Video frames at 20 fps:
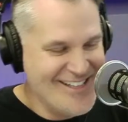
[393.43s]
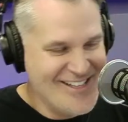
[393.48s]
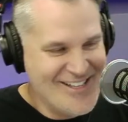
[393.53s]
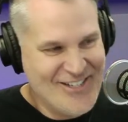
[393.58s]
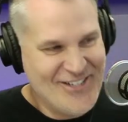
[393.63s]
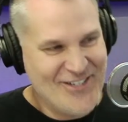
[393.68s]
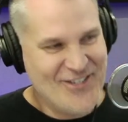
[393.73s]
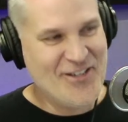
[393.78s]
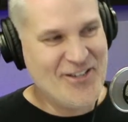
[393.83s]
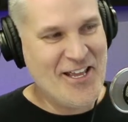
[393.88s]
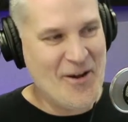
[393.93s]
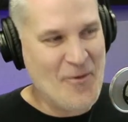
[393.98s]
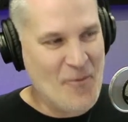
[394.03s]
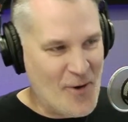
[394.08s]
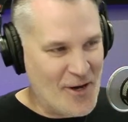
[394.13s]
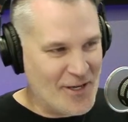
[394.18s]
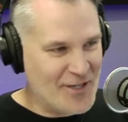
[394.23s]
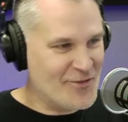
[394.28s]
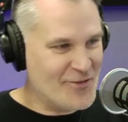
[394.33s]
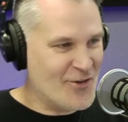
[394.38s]
You get
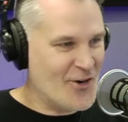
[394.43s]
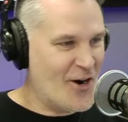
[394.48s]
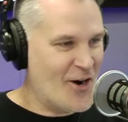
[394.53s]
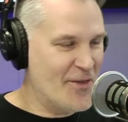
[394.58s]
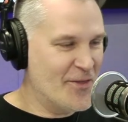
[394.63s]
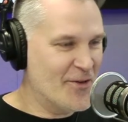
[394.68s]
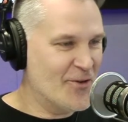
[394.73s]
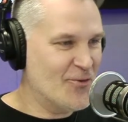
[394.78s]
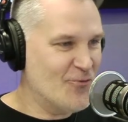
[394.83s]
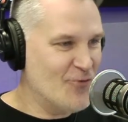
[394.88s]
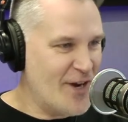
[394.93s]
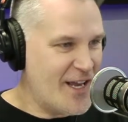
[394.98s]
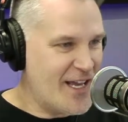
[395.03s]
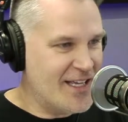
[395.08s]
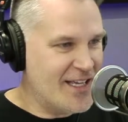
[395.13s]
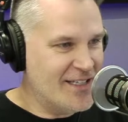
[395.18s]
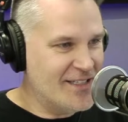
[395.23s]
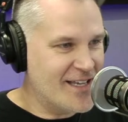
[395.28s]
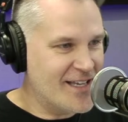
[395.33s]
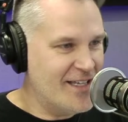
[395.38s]
one of her other
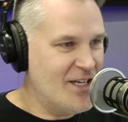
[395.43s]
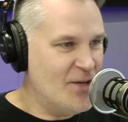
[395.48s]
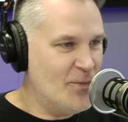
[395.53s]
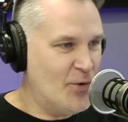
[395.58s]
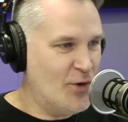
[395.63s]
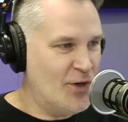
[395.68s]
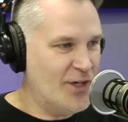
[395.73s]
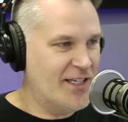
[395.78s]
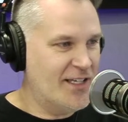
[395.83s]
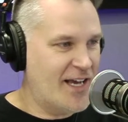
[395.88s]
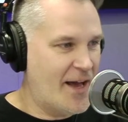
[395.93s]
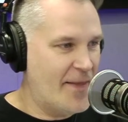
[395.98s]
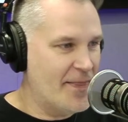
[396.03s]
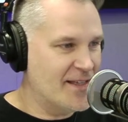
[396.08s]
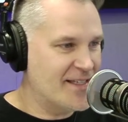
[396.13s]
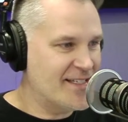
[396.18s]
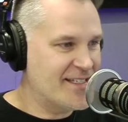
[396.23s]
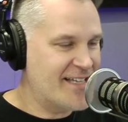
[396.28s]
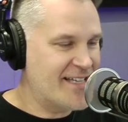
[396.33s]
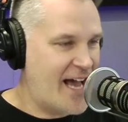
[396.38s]
rings, and you put it on
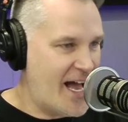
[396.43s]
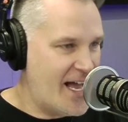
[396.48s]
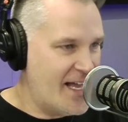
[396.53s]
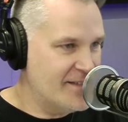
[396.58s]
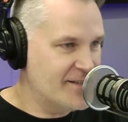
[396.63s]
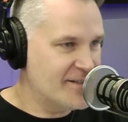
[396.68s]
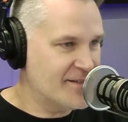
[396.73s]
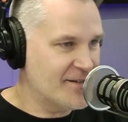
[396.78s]
the sizer.